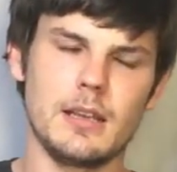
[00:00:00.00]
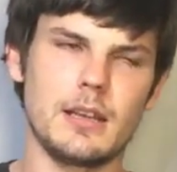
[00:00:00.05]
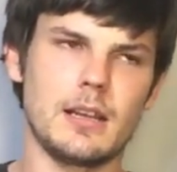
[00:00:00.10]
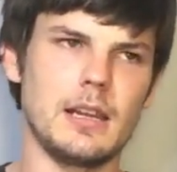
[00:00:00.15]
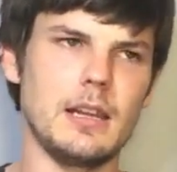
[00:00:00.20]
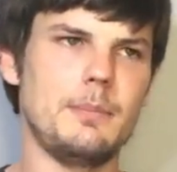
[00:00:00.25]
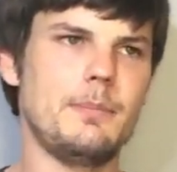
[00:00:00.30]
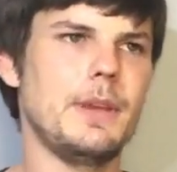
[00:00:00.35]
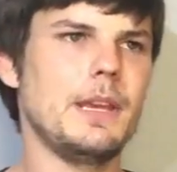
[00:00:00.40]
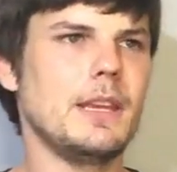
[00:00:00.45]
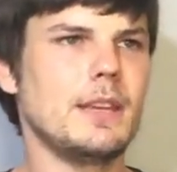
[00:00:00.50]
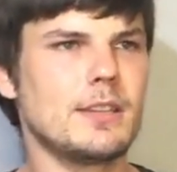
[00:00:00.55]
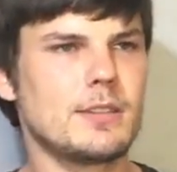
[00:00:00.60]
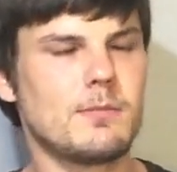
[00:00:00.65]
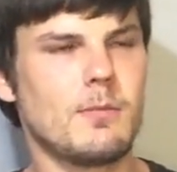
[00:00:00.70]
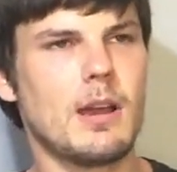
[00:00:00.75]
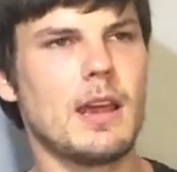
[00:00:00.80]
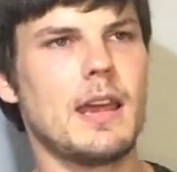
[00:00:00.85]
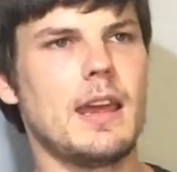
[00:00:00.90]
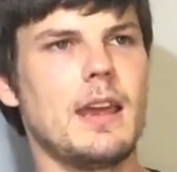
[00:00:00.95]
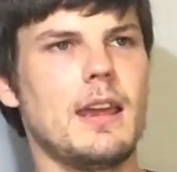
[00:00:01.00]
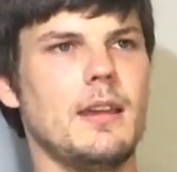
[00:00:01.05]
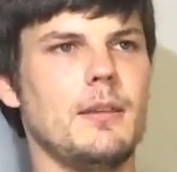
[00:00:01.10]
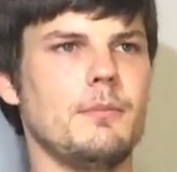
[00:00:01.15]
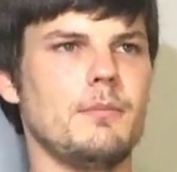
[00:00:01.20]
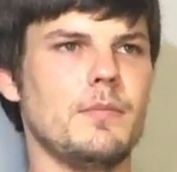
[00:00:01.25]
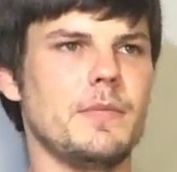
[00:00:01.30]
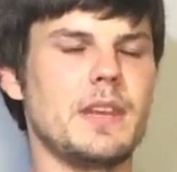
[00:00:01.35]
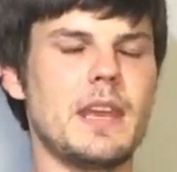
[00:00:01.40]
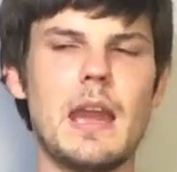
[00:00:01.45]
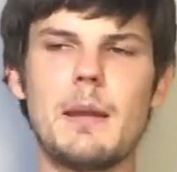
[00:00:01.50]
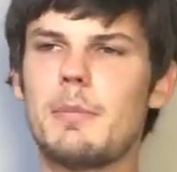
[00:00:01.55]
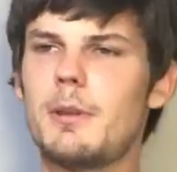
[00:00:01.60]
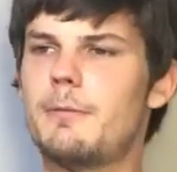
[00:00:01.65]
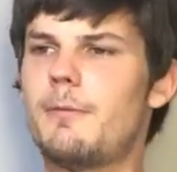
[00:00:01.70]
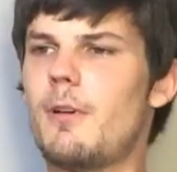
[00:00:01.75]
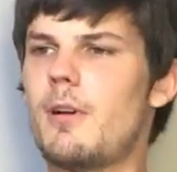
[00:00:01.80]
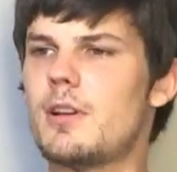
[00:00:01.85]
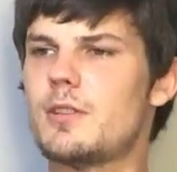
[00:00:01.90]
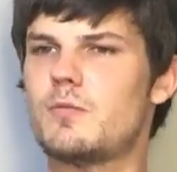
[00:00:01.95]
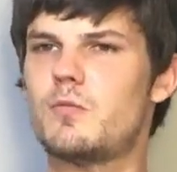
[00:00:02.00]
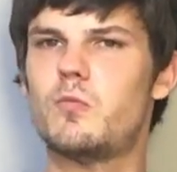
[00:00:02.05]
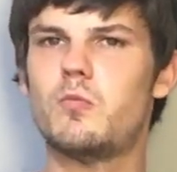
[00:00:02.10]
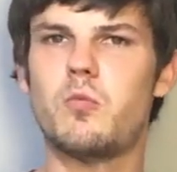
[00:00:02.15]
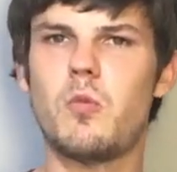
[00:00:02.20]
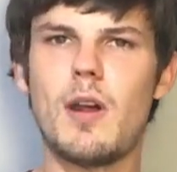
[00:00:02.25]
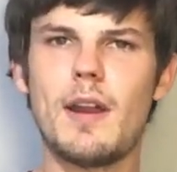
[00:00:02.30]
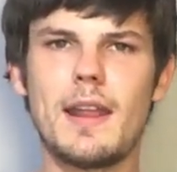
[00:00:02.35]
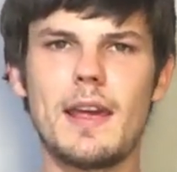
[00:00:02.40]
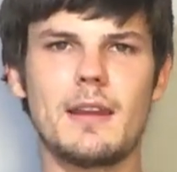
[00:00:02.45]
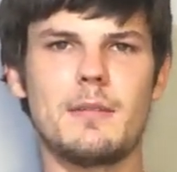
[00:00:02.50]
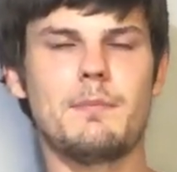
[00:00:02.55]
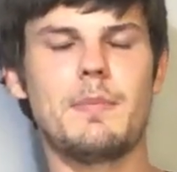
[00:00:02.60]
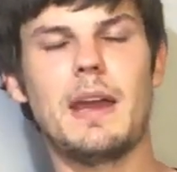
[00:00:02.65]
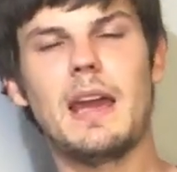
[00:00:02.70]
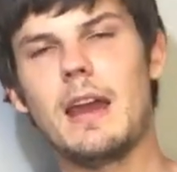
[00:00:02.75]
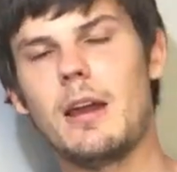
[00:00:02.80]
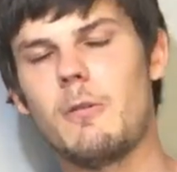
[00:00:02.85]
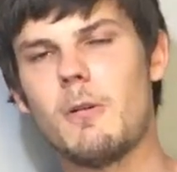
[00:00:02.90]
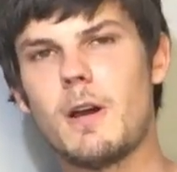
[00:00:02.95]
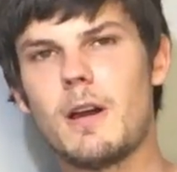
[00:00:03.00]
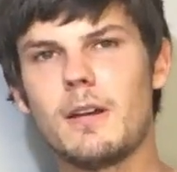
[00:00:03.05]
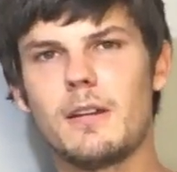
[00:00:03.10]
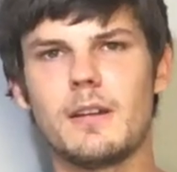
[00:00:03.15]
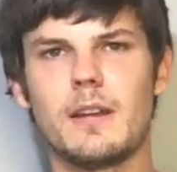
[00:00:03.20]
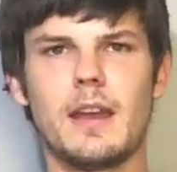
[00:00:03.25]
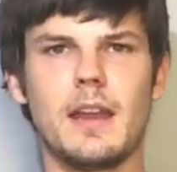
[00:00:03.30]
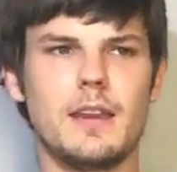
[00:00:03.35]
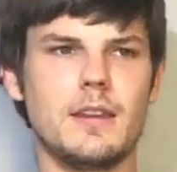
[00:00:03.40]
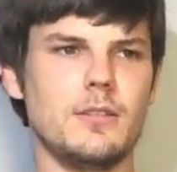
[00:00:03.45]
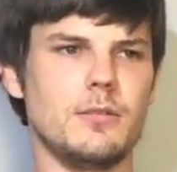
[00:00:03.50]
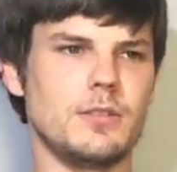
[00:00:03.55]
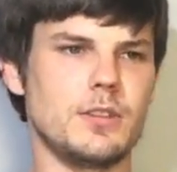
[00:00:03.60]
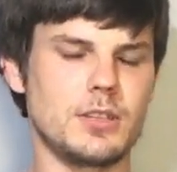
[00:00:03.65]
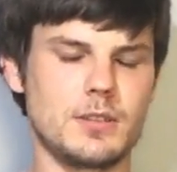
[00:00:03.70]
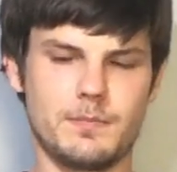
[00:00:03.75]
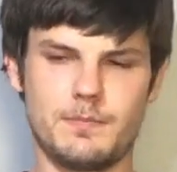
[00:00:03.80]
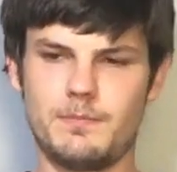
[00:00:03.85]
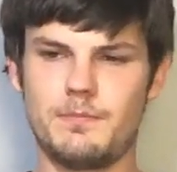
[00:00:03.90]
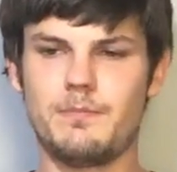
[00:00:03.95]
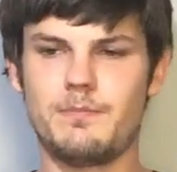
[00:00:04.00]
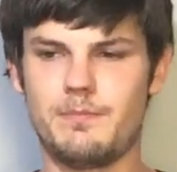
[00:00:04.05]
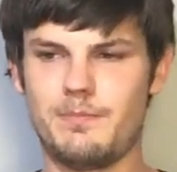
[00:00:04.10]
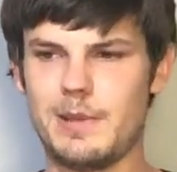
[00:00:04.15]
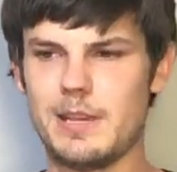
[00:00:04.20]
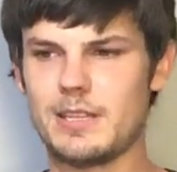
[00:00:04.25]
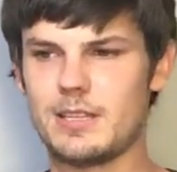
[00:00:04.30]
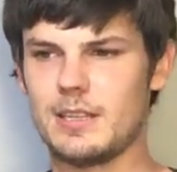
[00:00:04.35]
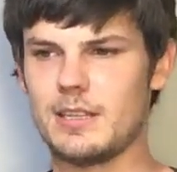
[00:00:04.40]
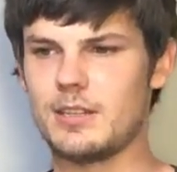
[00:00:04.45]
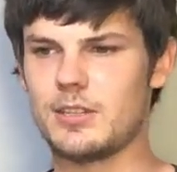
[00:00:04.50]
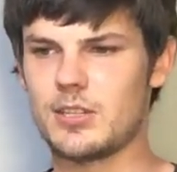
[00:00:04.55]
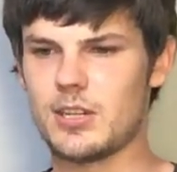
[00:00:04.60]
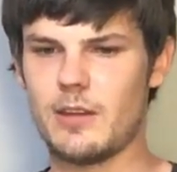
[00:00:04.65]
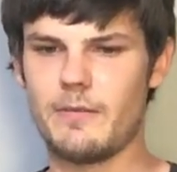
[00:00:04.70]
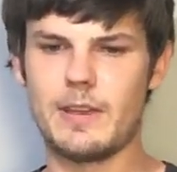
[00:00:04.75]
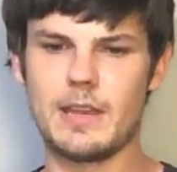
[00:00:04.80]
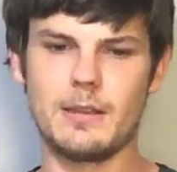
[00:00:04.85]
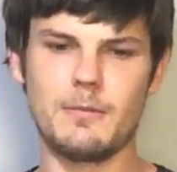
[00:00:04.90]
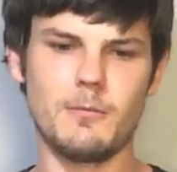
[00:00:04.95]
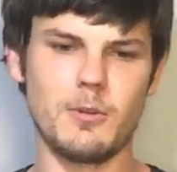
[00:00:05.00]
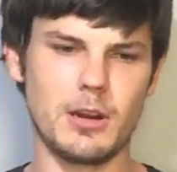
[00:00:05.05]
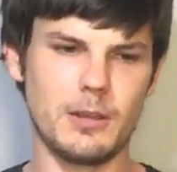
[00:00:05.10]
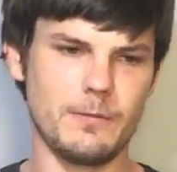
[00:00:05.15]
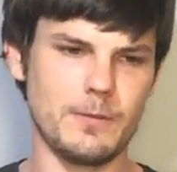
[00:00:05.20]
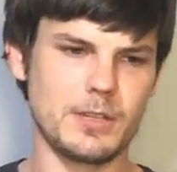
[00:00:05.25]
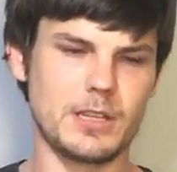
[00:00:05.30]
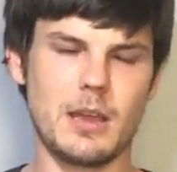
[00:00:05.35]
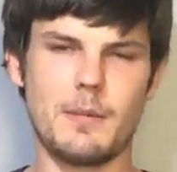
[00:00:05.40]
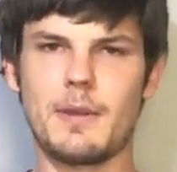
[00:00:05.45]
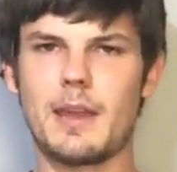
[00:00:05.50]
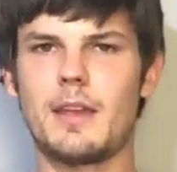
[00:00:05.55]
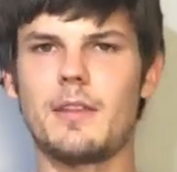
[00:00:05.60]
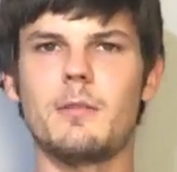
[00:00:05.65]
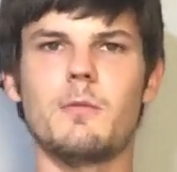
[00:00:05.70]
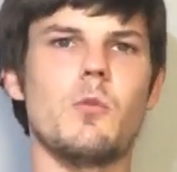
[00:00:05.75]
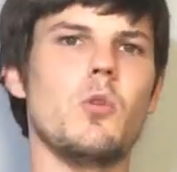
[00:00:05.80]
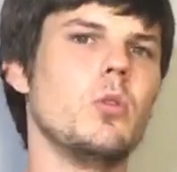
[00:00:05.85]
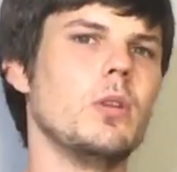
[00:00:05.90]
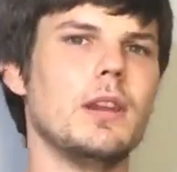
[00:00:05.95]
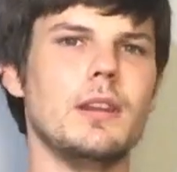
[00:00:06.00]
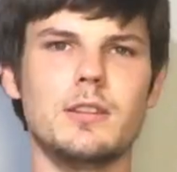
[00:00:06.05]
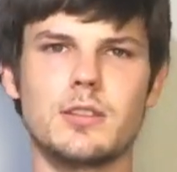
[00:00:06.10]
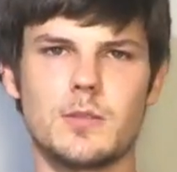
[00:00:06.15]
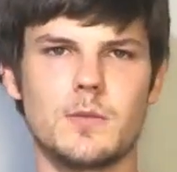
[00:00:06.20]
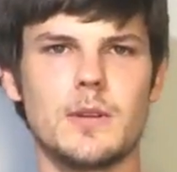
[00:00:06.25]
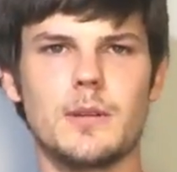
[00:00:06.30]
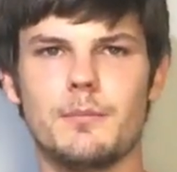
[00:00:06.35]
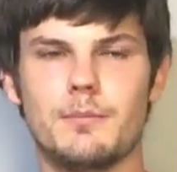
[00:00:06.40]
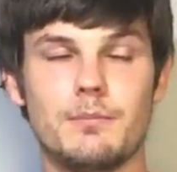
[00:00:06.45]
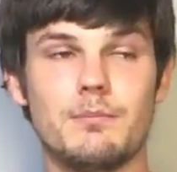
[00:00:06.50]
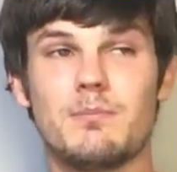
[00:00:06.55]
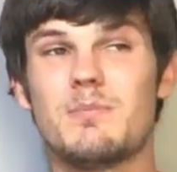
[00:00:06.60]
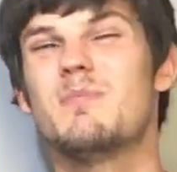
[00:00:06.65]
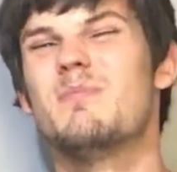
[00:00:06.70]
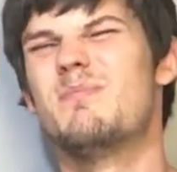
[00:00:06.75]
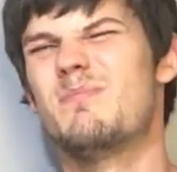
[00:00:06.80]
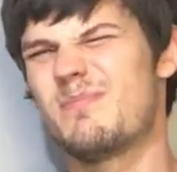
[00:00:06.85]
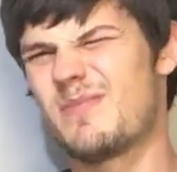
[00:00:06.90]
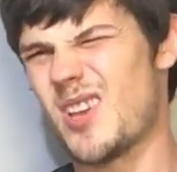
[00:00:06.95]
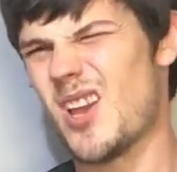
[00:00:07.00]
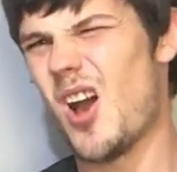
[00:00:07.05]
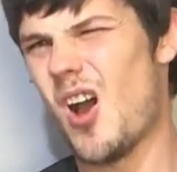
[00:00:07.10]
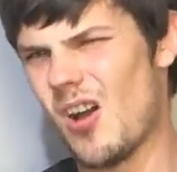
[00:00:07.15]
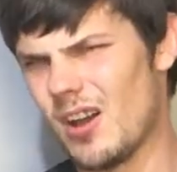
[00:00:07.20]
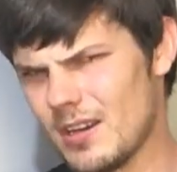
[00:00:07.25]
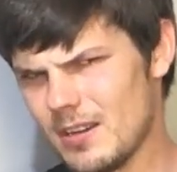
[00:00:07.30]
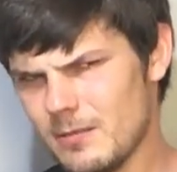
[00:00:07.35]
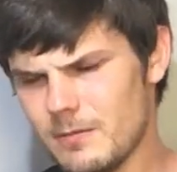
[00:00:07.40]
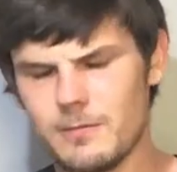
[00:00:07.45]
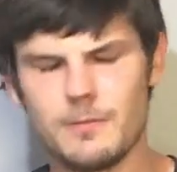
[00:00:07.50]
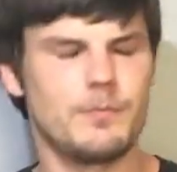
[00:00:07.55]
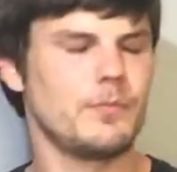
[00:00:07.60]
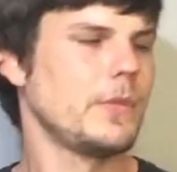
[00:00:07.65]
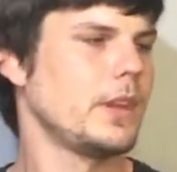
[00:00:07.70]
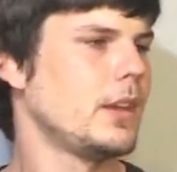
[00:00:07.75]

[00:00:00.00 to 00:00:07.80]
Clipping is where the amplifiers run out of power and you're just basically shoving whatever's coming out of the wall into it, kind of.